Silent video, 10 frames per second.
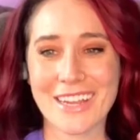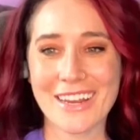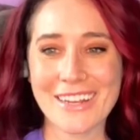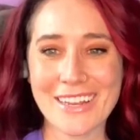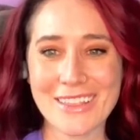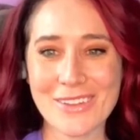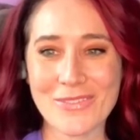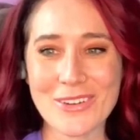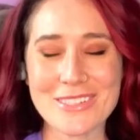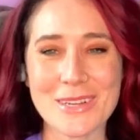kind of like
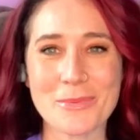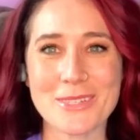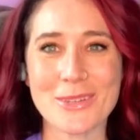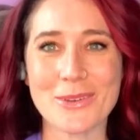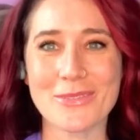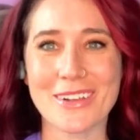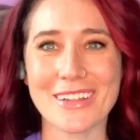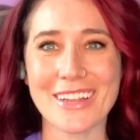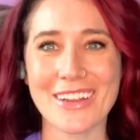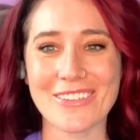the first episode of
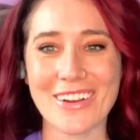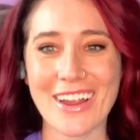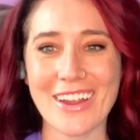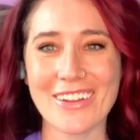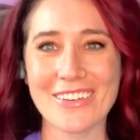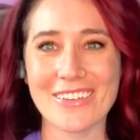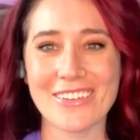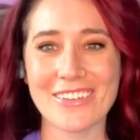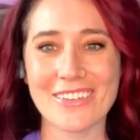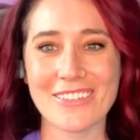Glee, right?
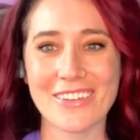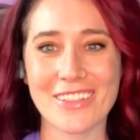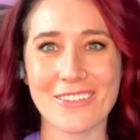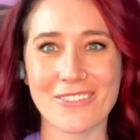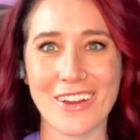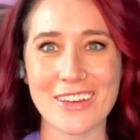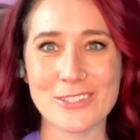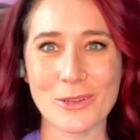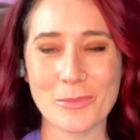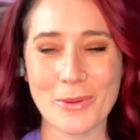With
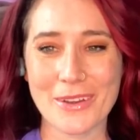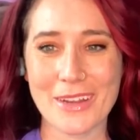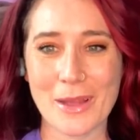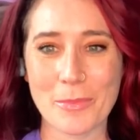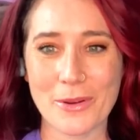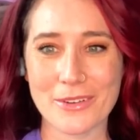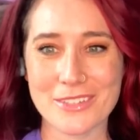Rachel putting up her